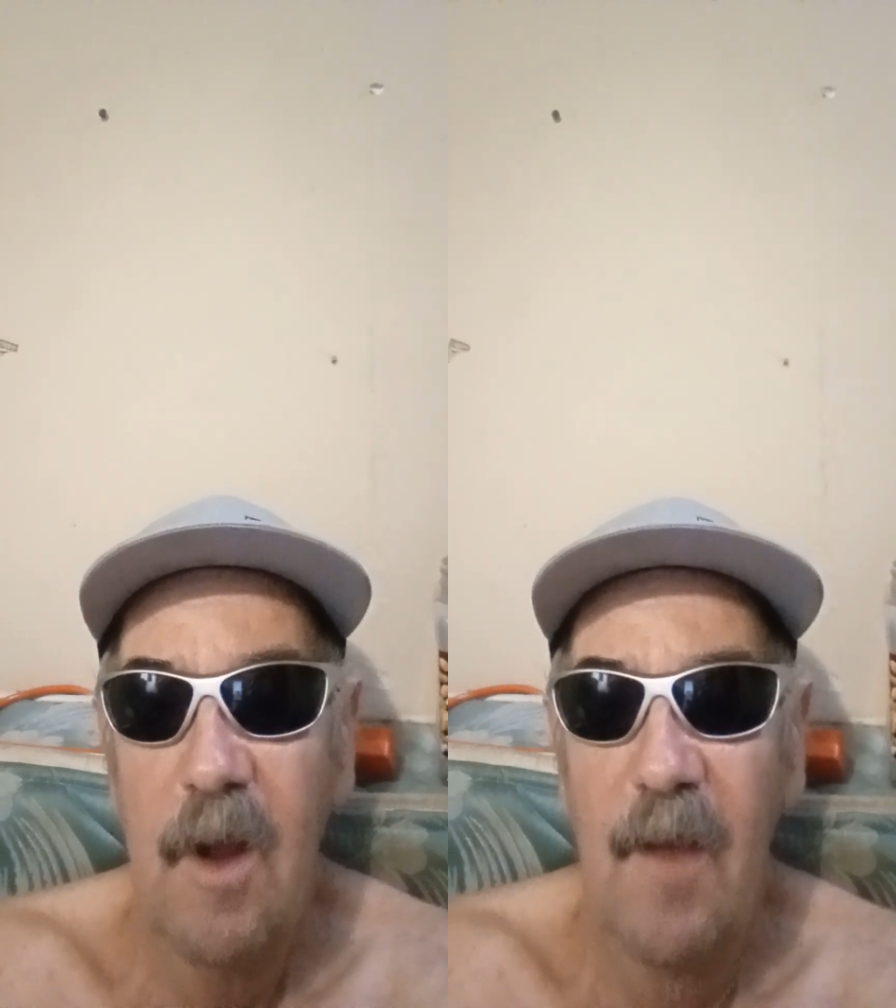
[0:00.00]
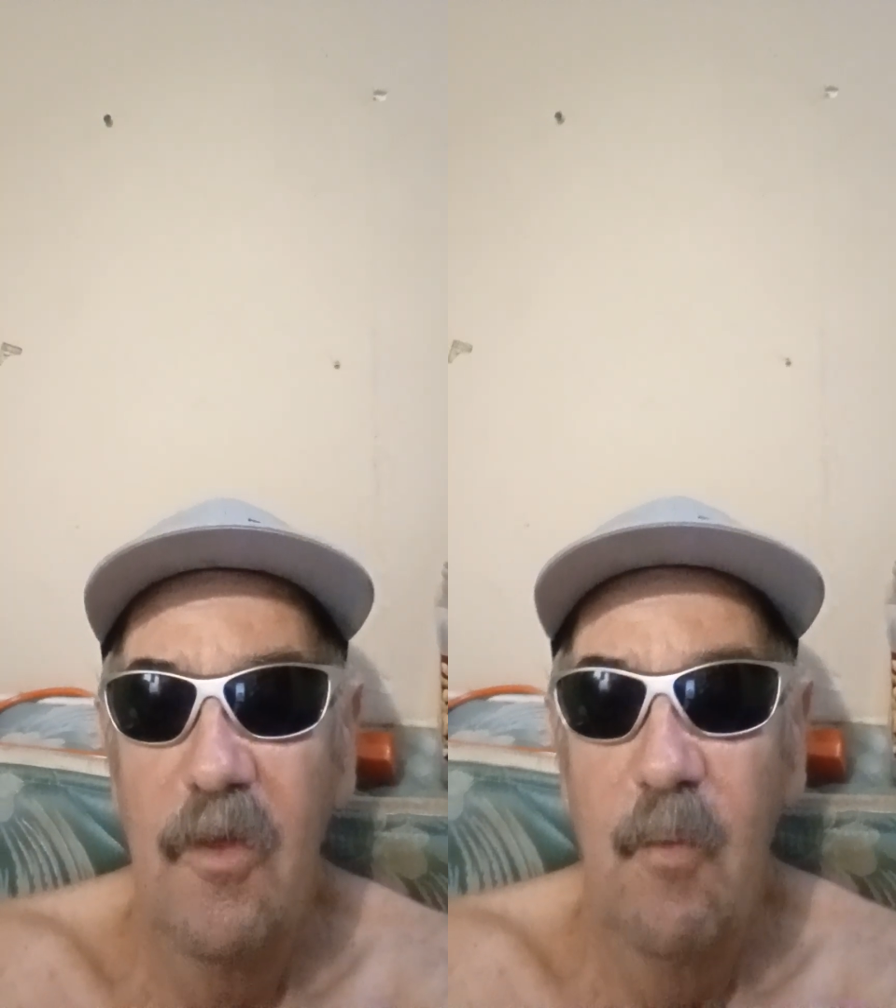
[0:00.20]

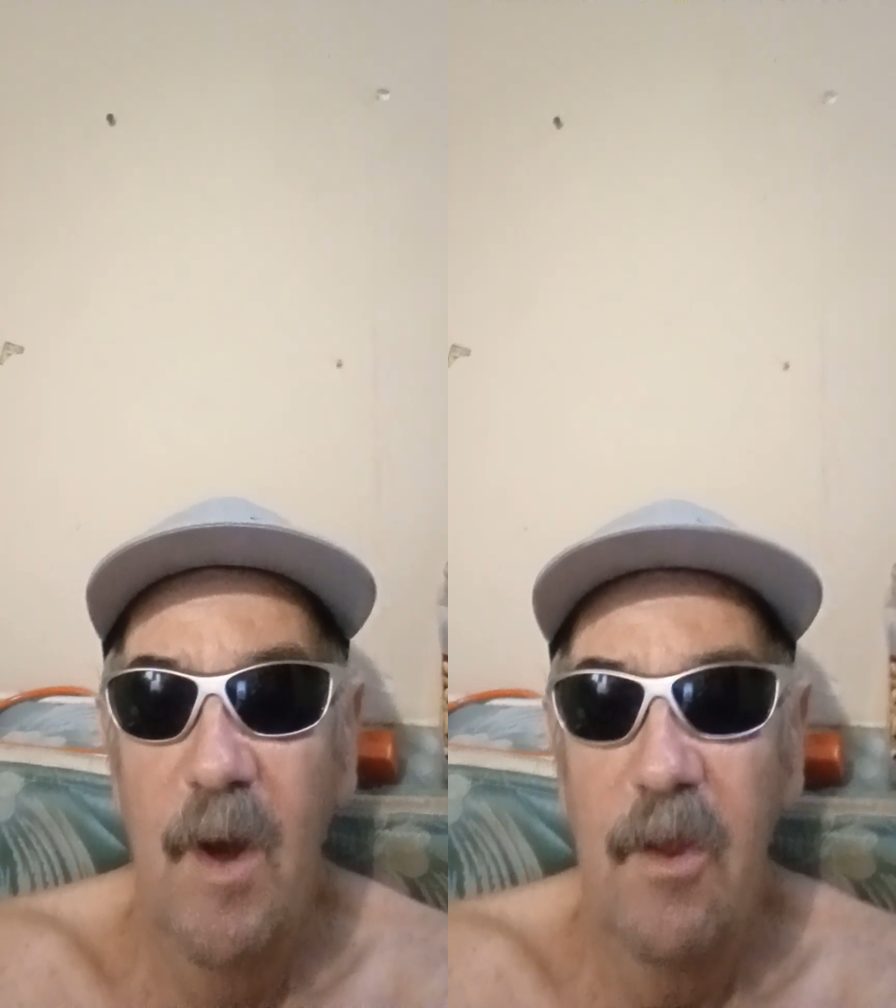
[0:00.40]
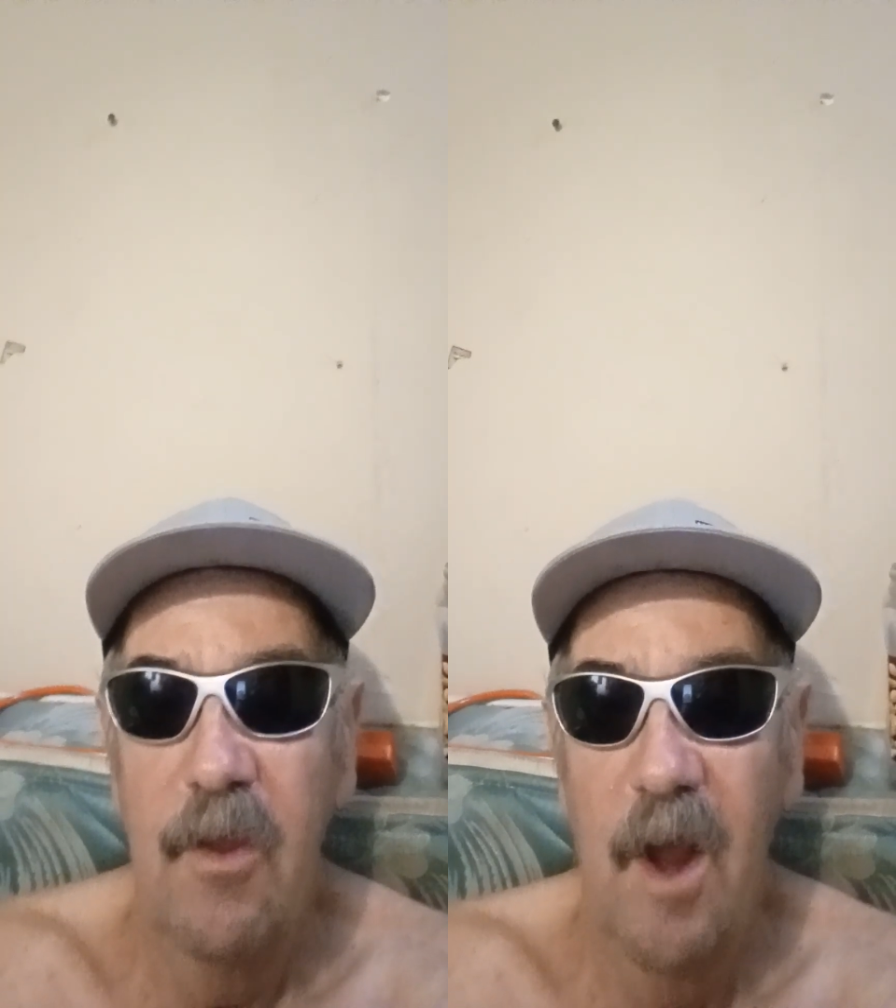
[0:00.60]
I just
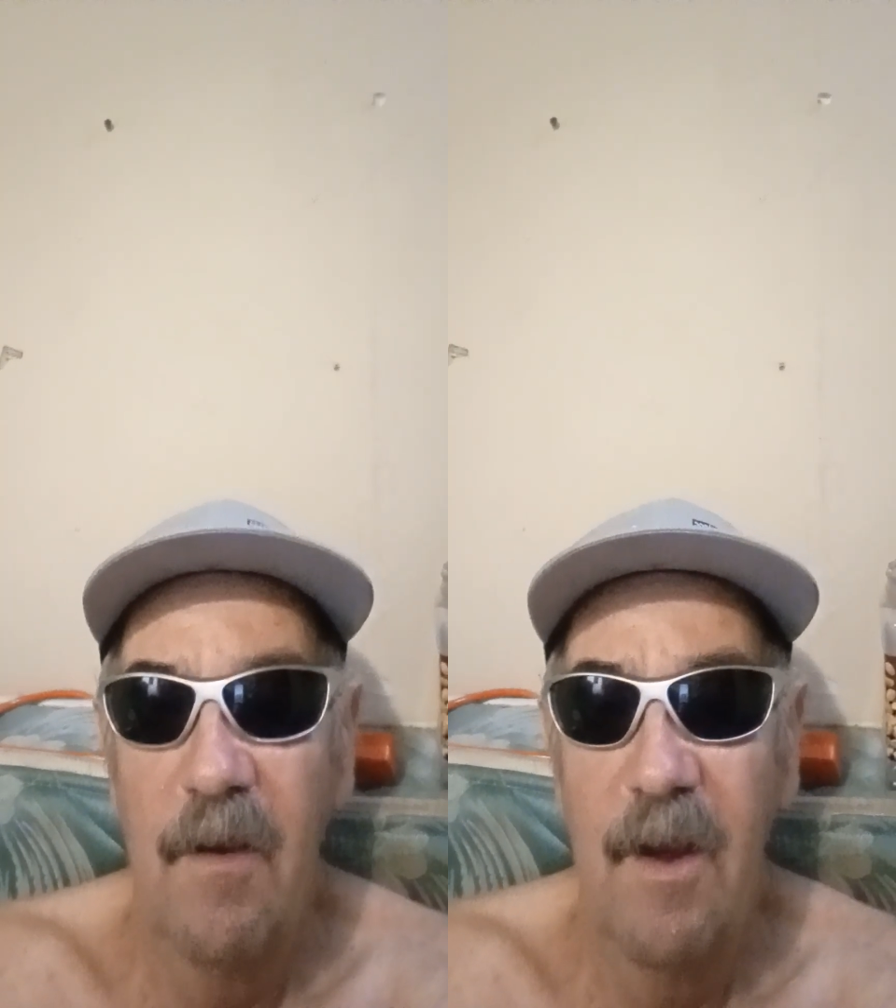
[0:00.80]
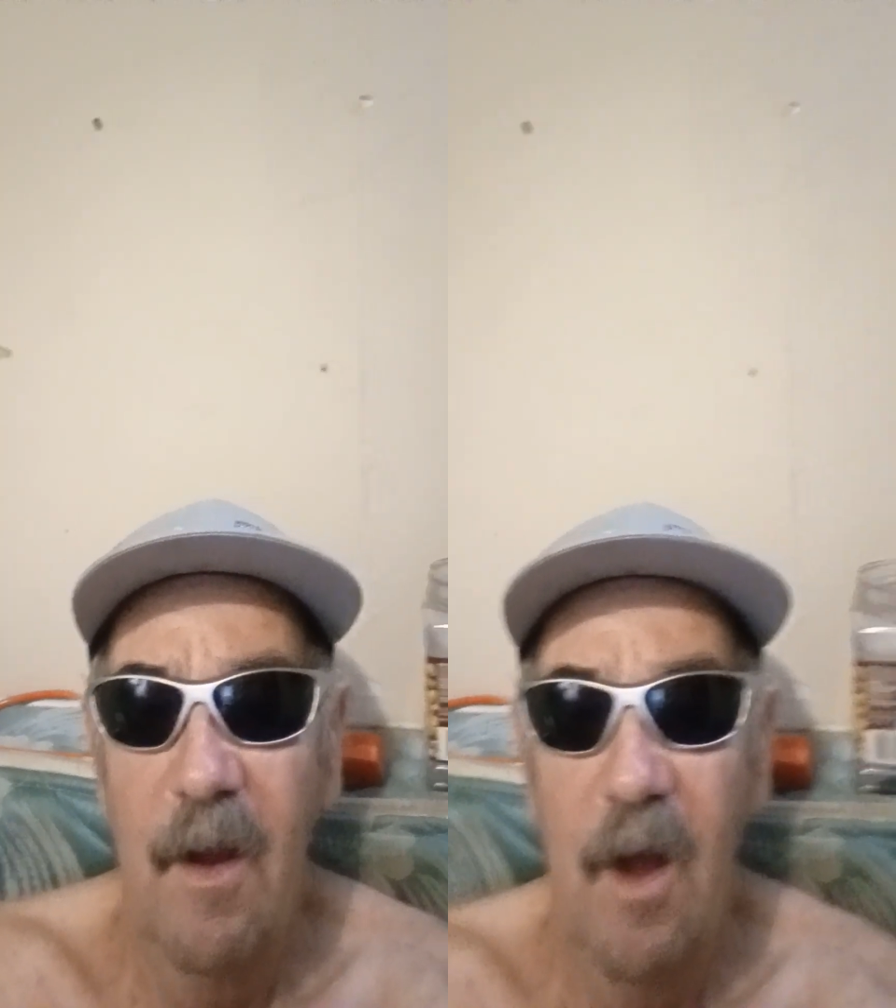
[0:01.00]
watched the
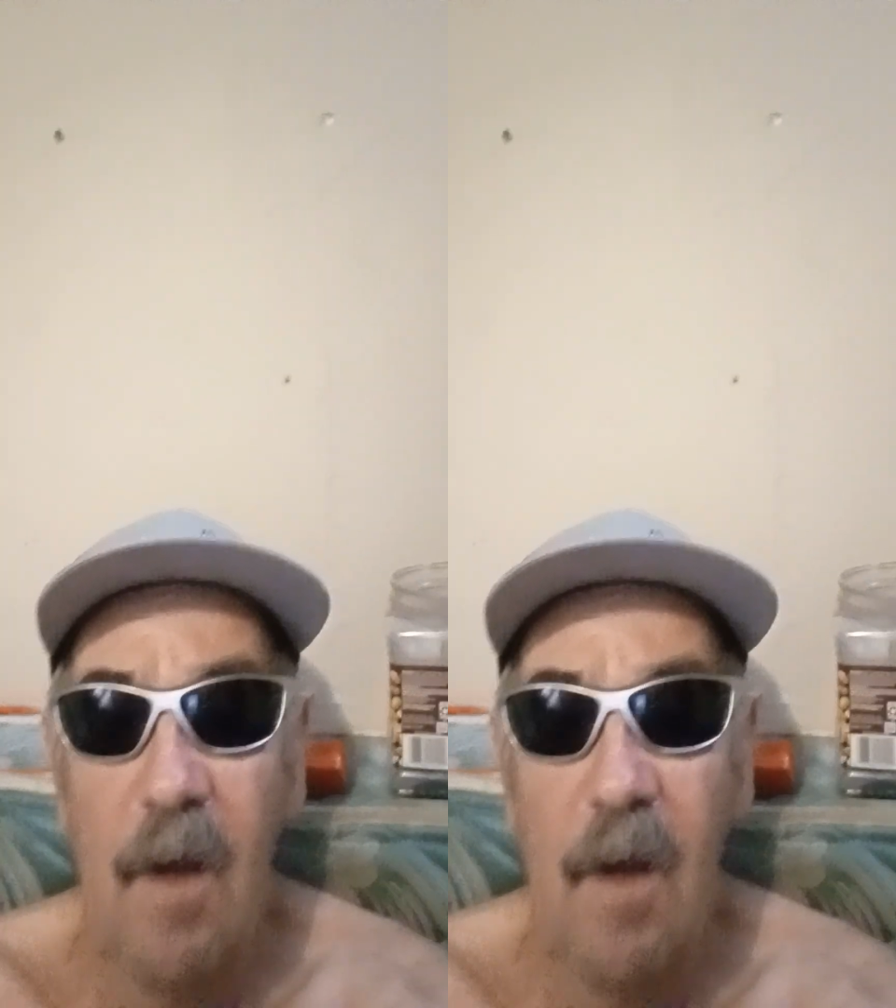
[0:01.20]
uh,